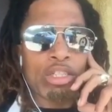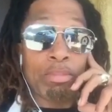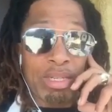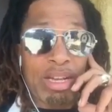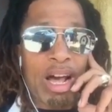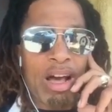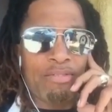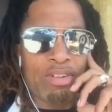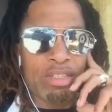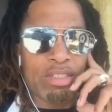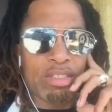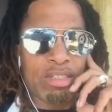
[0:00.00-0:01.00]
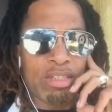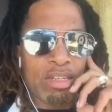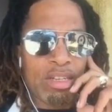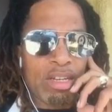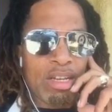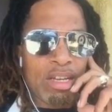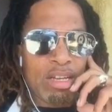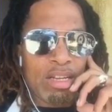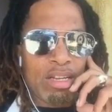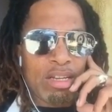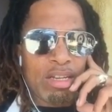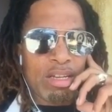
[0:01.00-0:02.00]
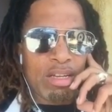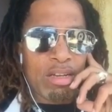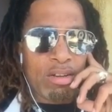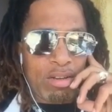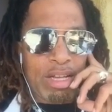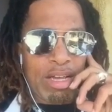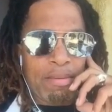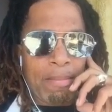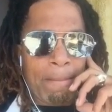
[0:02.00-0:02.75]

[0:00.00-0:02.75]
but confidence. Okay?